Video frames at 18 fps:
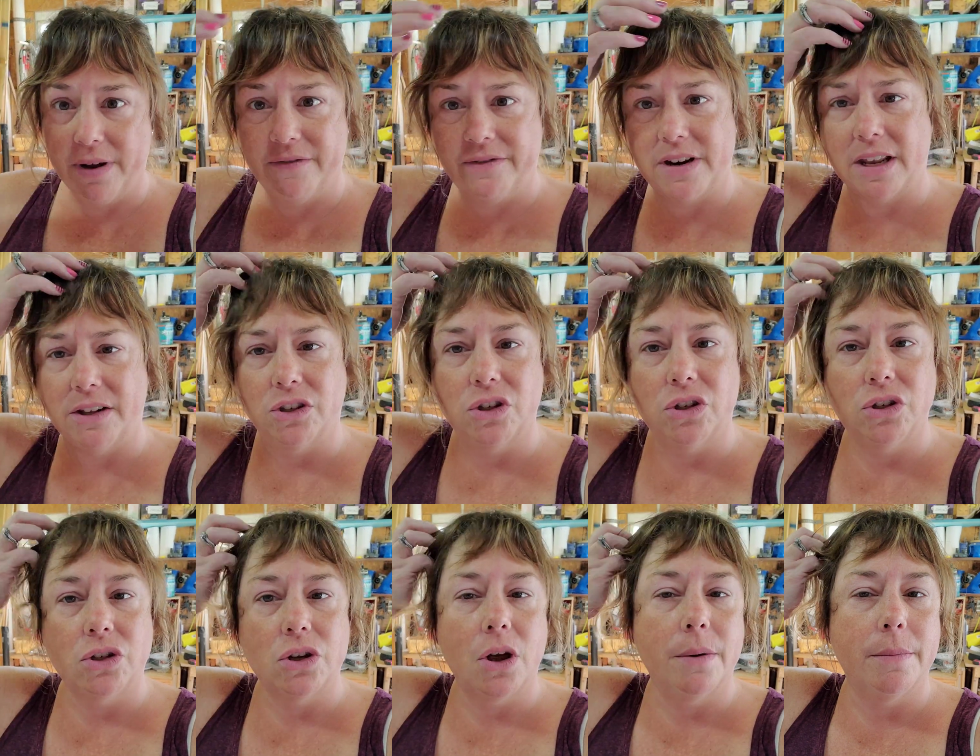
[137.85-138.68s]
We've done
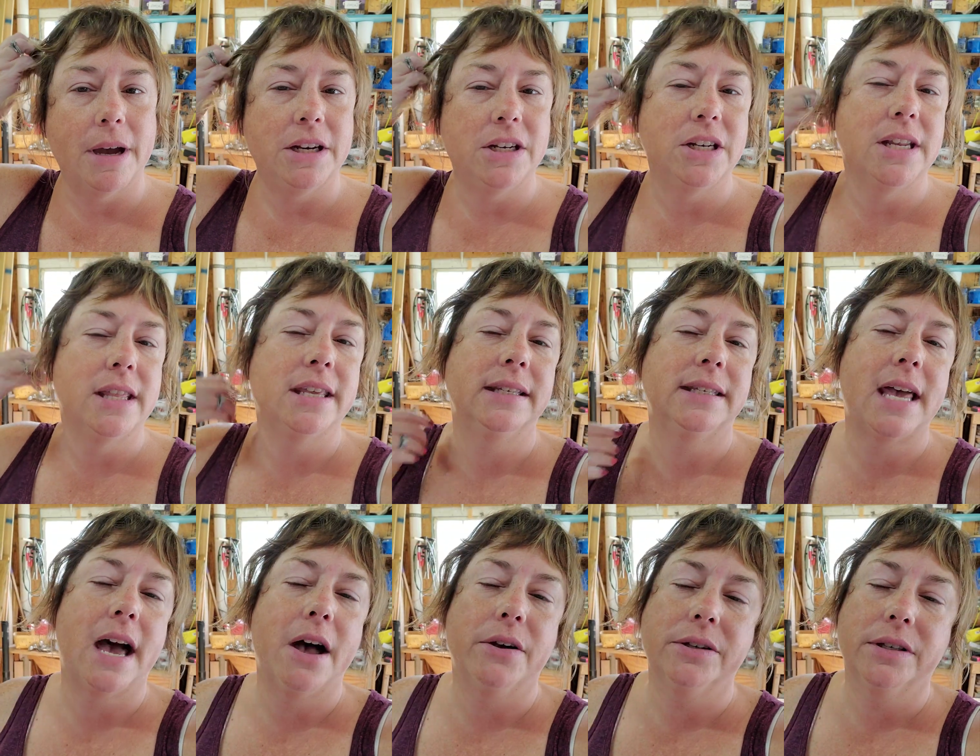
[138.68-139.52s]
so much to this
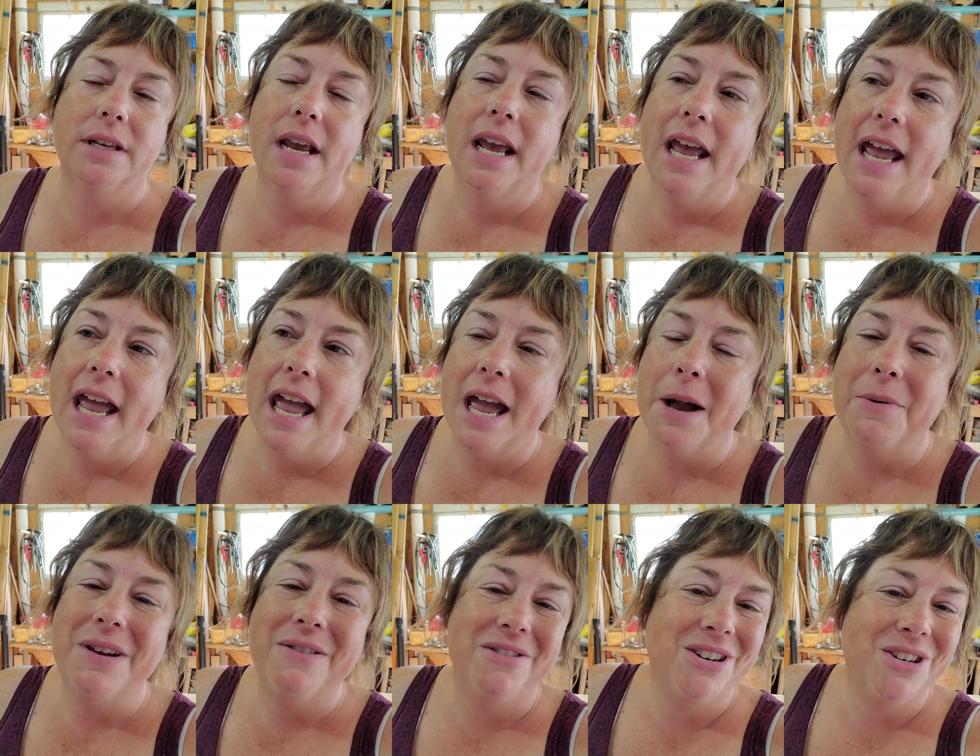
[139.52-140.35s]
house,
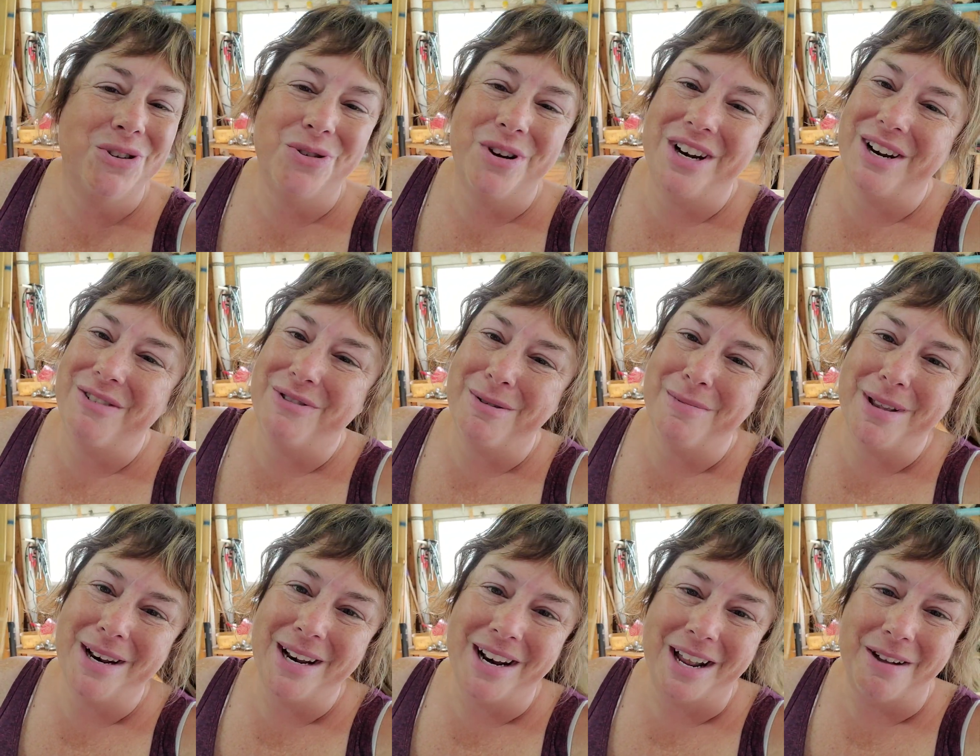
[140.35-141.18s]
and we've enjoyed every
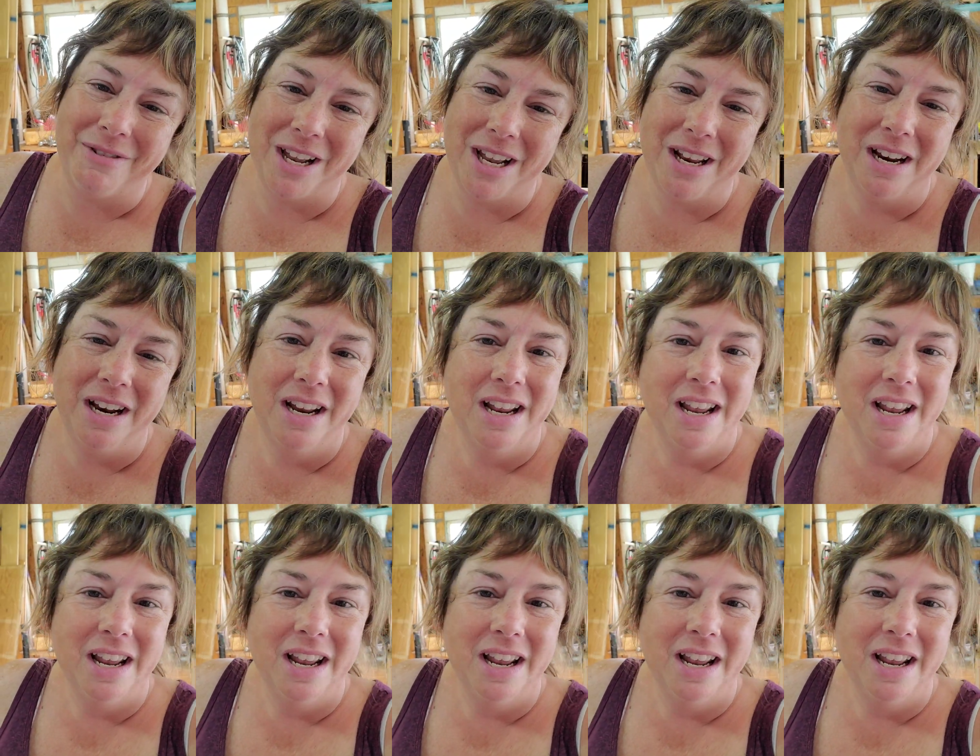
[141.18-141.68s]
minute of it.